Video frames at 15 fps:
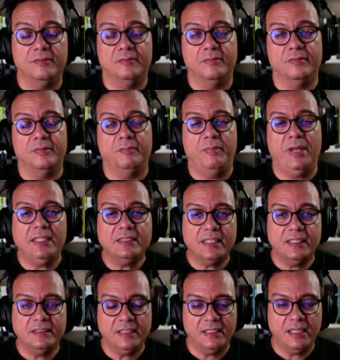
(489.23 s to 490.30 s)
best
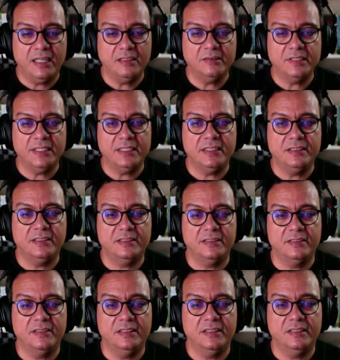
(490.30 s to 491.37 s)
case scenario is
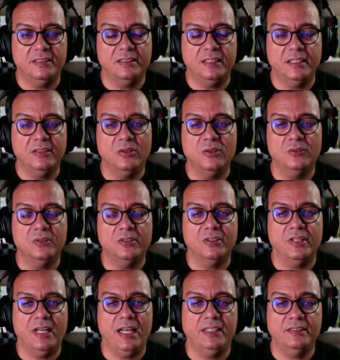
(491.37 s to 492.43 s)
the stakeholder
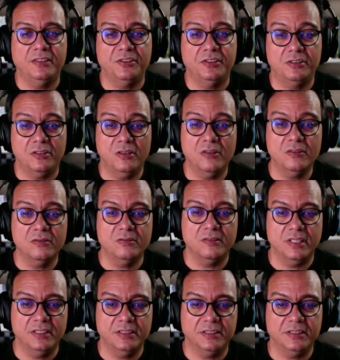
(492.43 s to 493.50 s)
has a strong
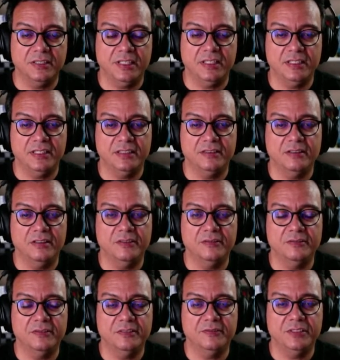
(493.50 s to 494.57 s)
understanding
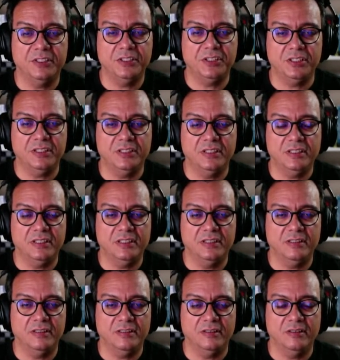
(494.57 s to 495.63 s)
of the vision
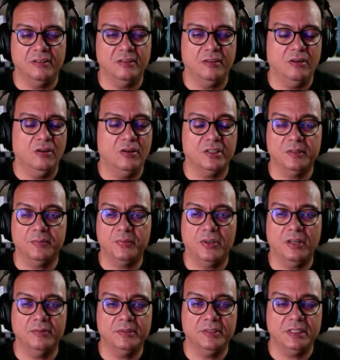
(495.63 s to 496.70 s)
or the
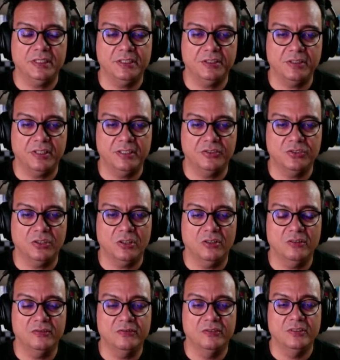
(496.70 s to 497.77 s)
problem that they're trying to
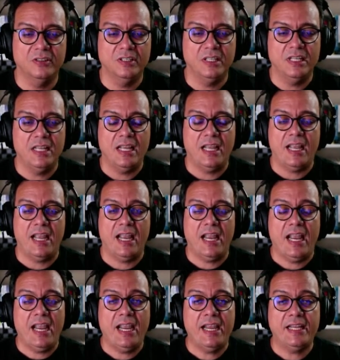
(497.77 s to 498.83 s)
solve,
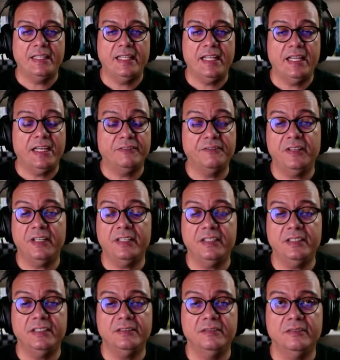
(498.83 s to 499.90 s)
and they are very